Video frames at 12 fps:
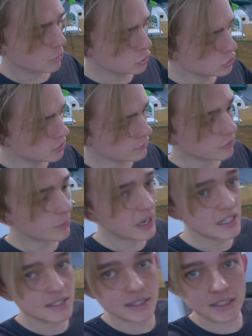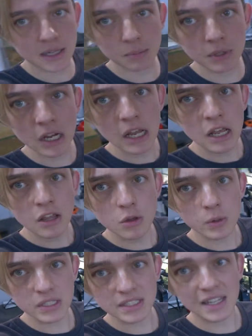most of the mats except the
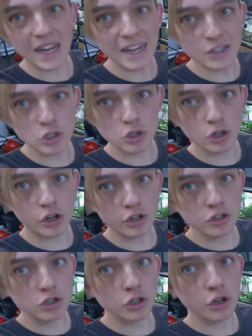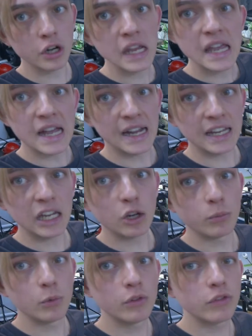ones the cages are on, so I need
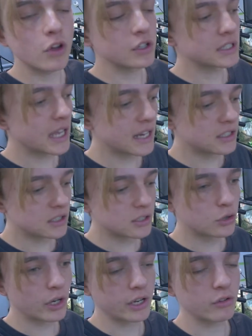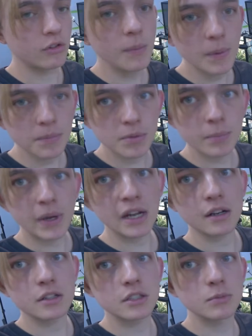to move those cages so I can rip up the
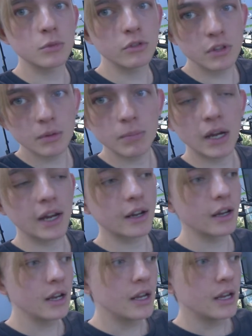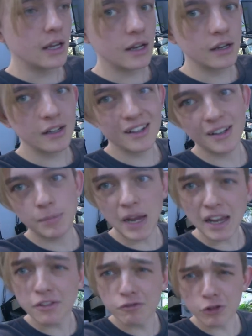mats, move them back,
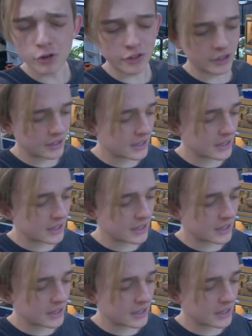back and forth.